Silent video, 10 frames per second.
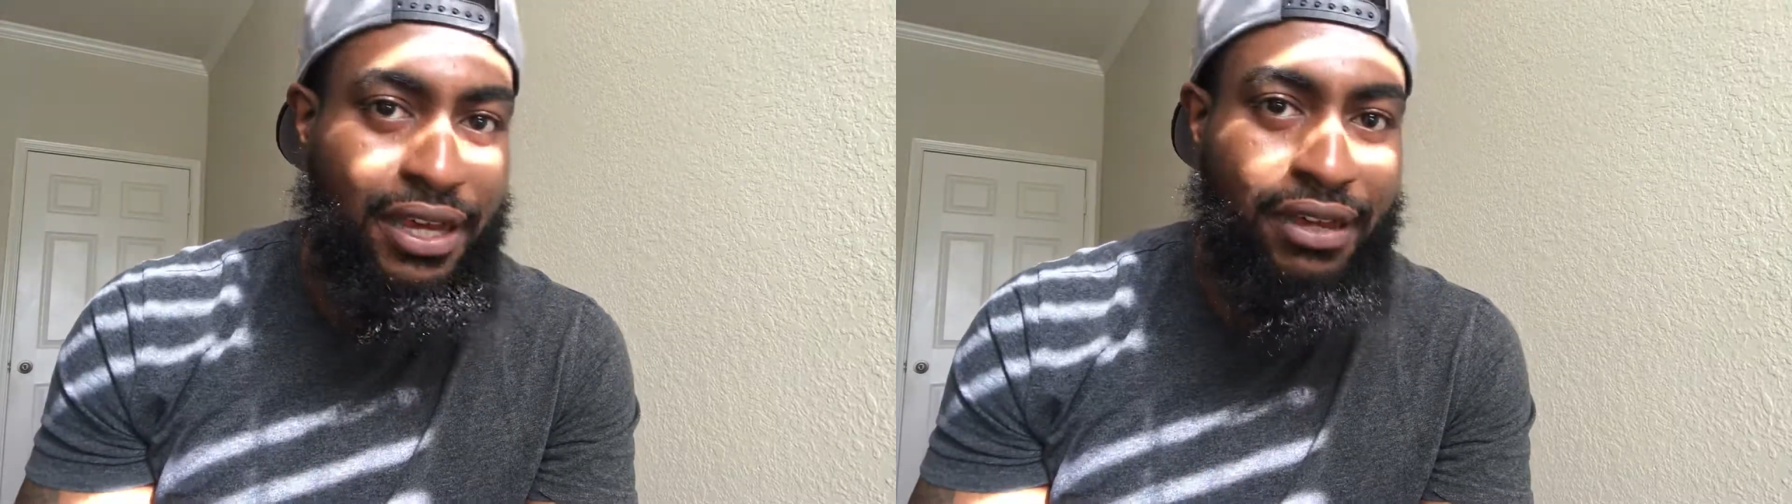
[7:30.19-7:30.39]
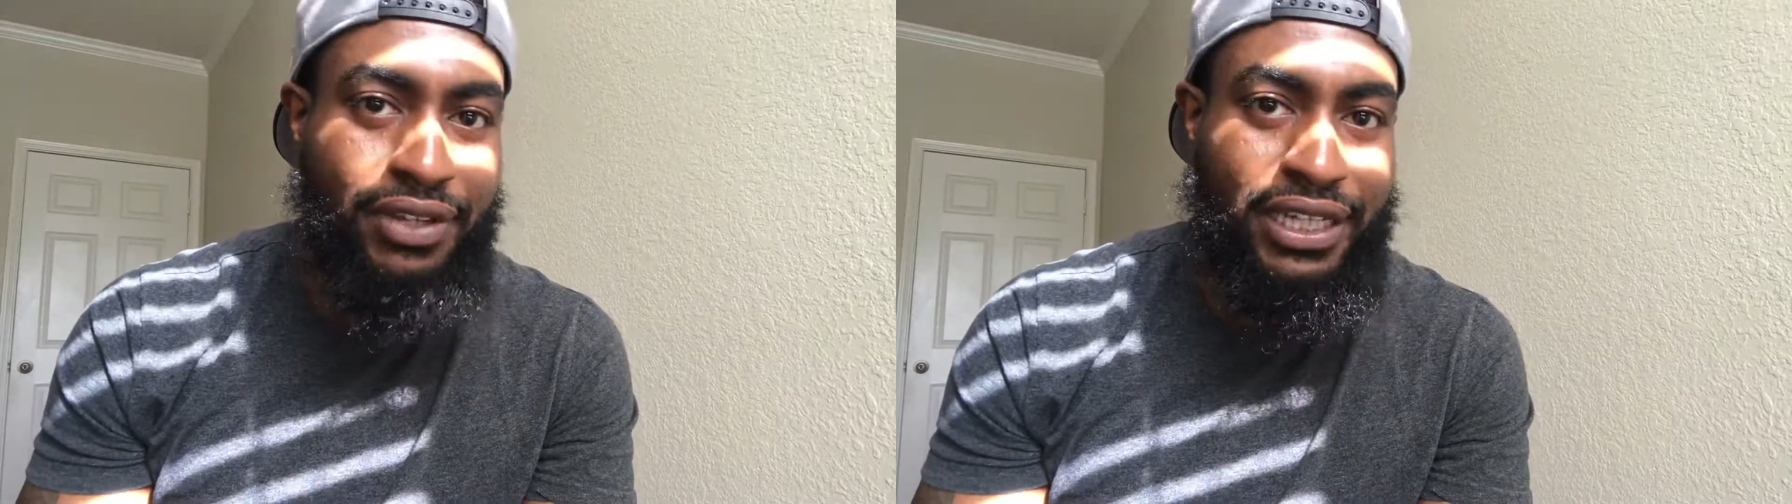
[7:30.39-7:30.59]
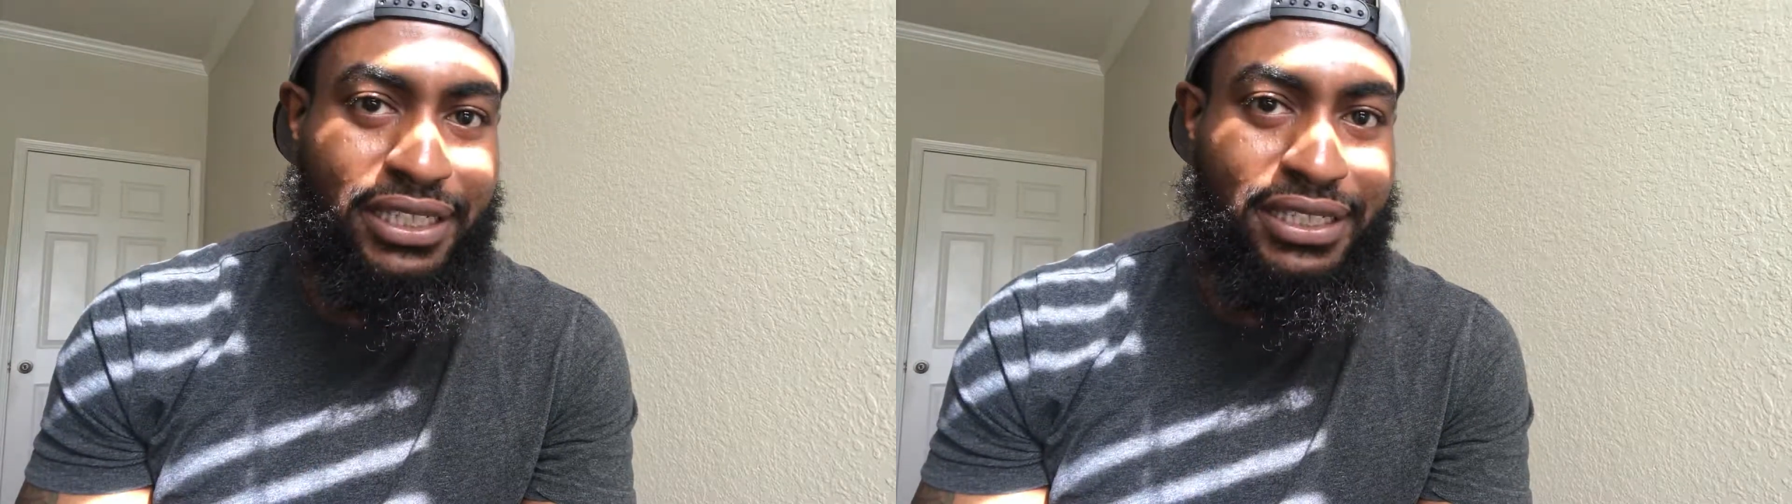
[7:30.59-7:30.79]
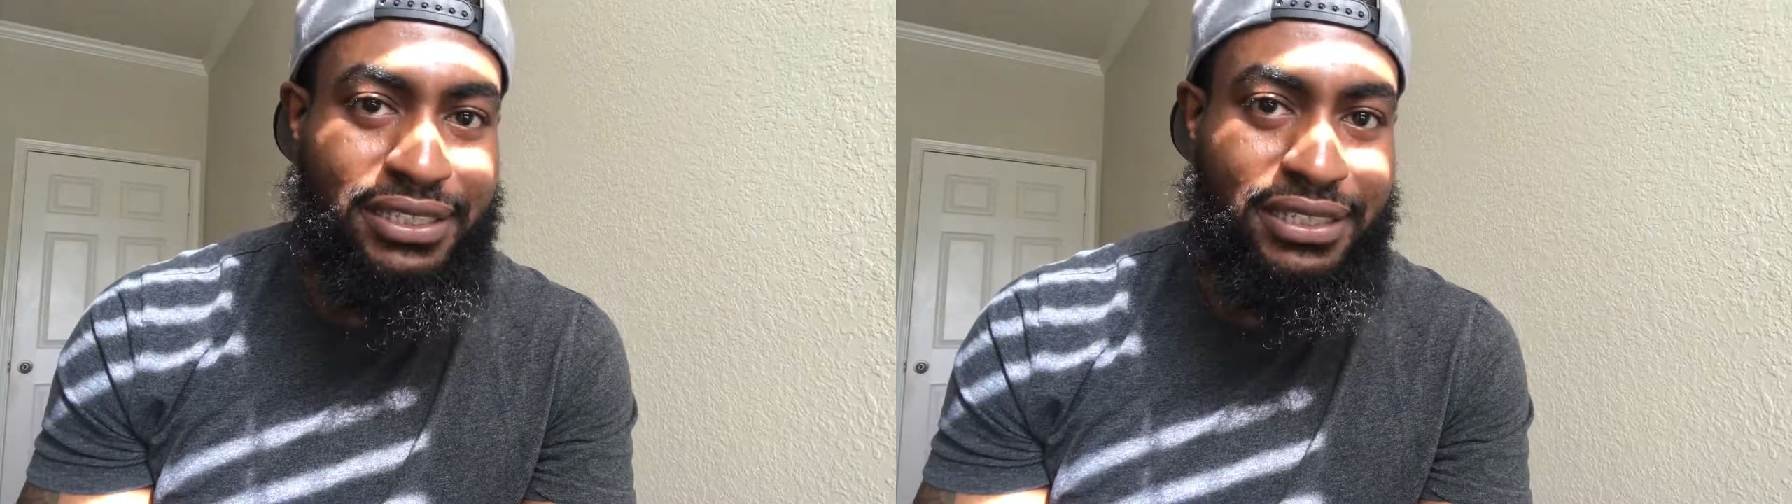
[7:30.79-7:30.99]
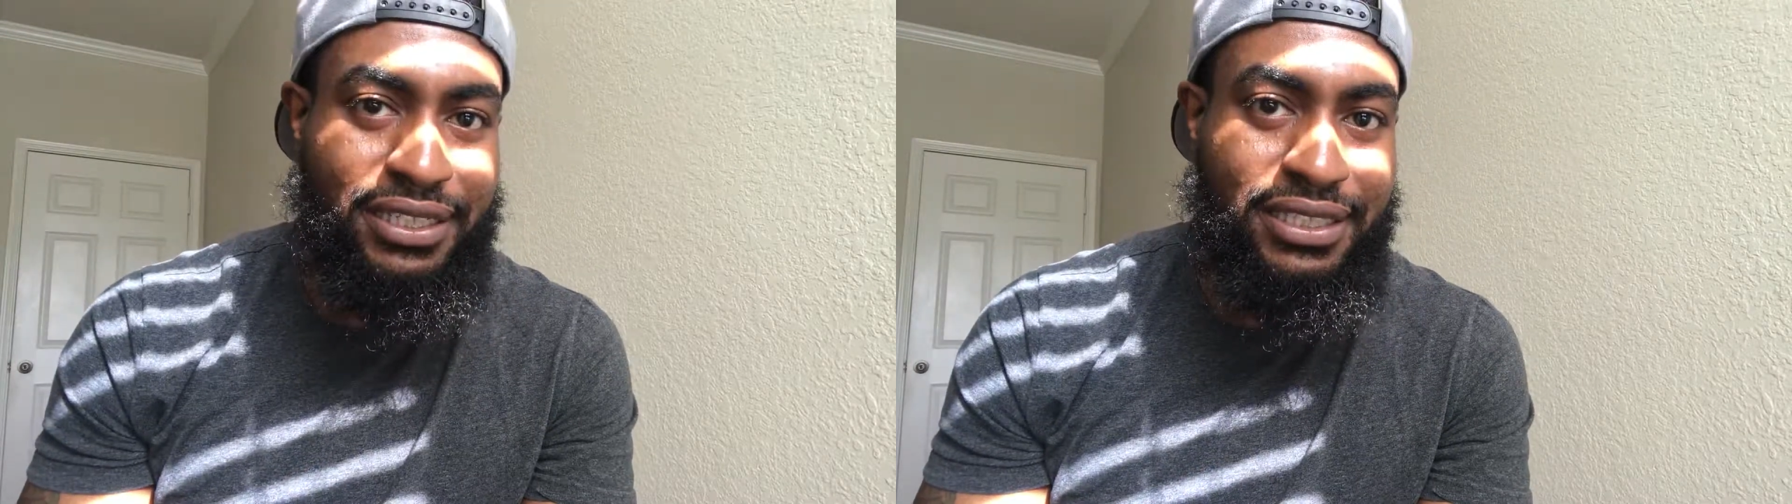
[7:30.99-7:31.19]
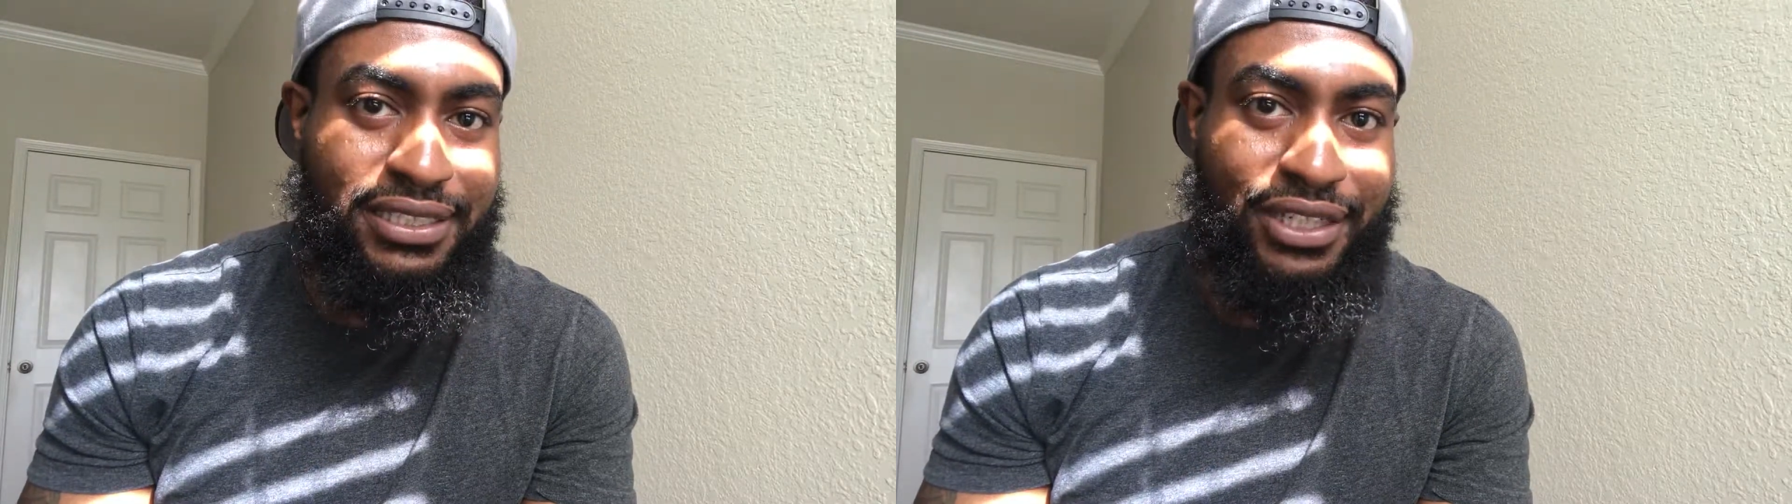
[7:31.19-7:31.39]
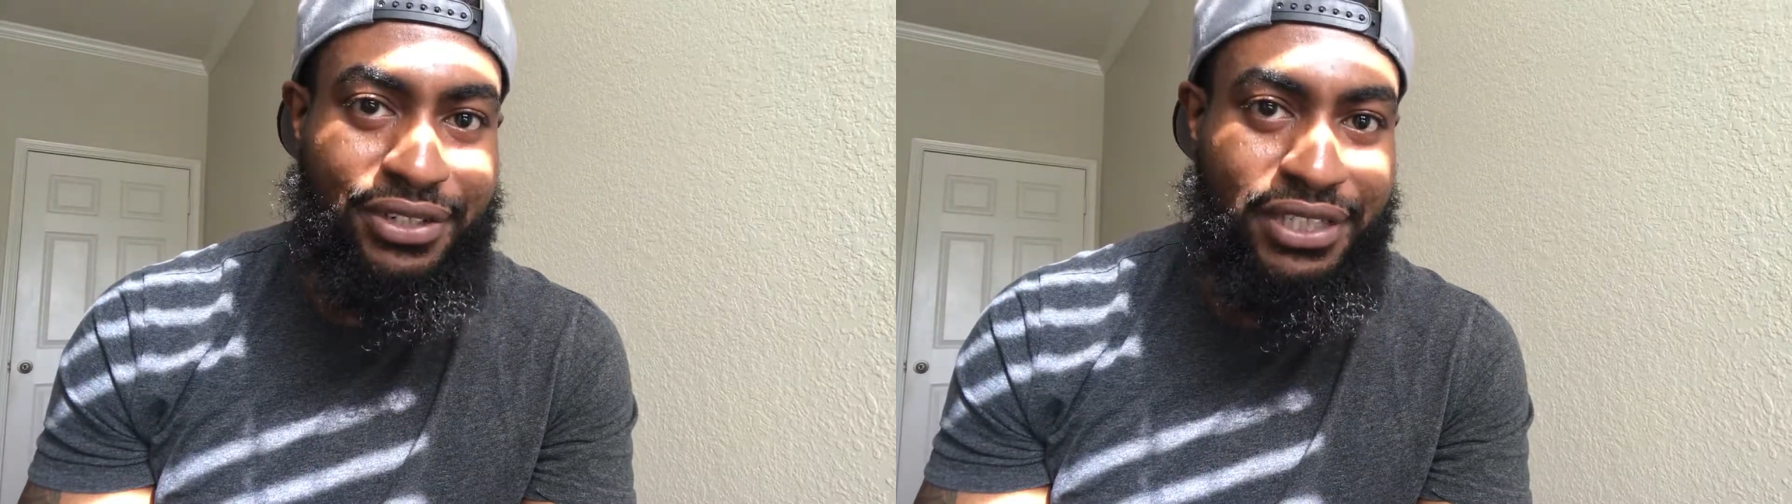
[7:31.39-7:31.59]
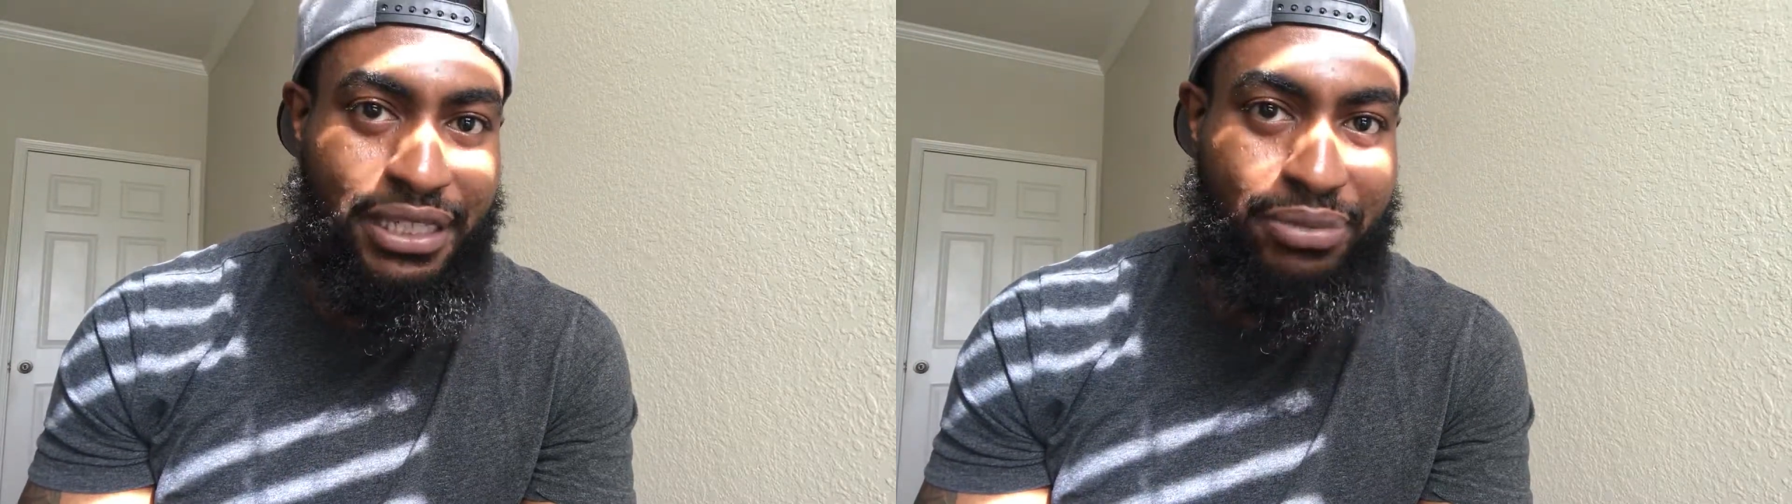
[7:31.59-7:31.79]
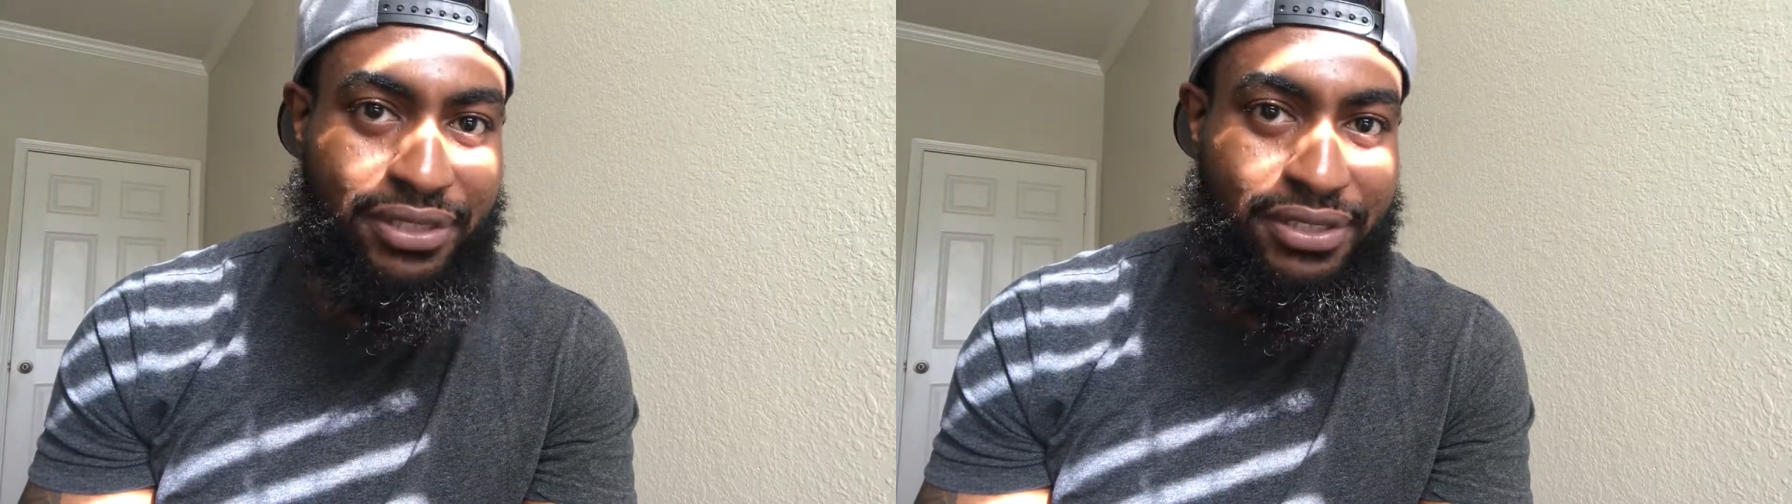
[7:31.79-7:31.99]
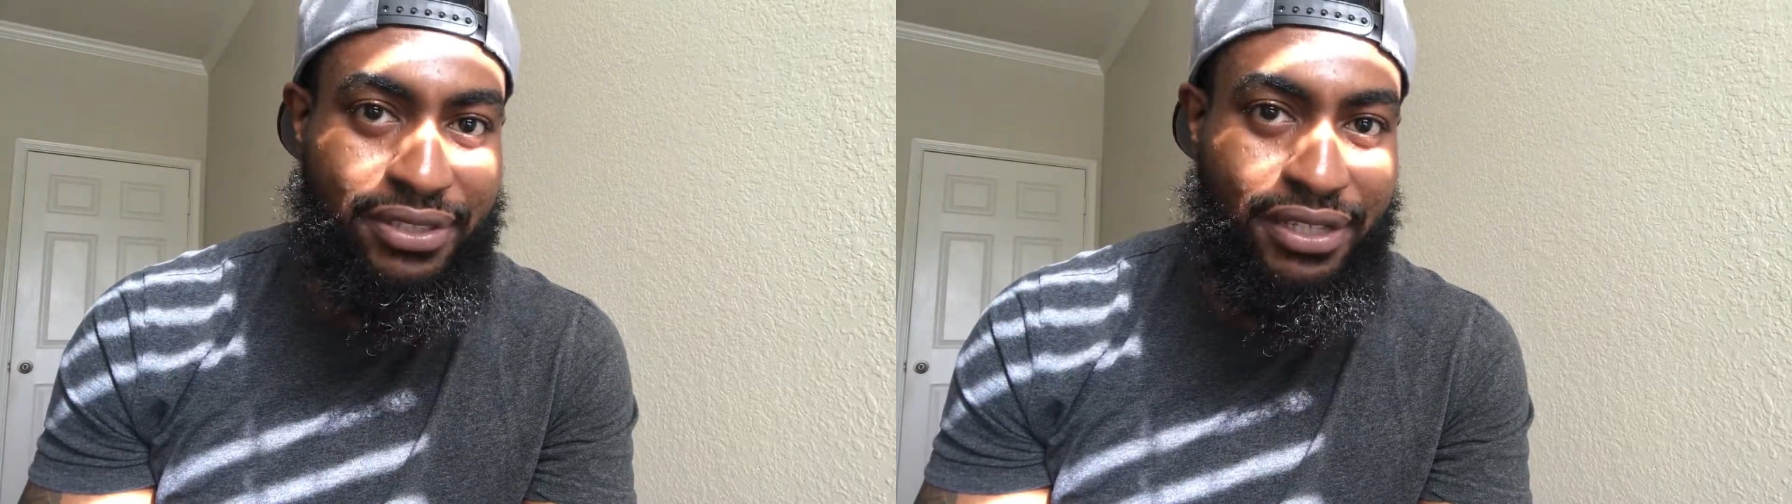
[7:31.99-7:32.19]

of like his inner demons.